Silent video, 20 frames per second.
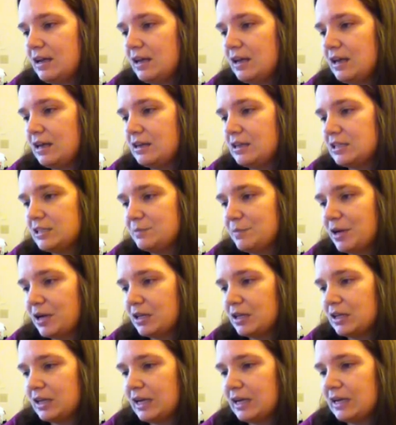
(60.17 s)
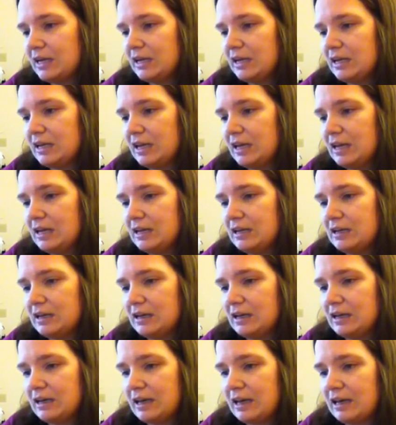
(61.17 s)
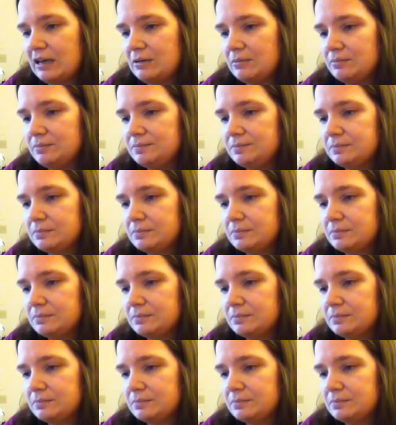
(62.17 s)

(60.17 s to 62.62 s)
in the spotlight in Canada again.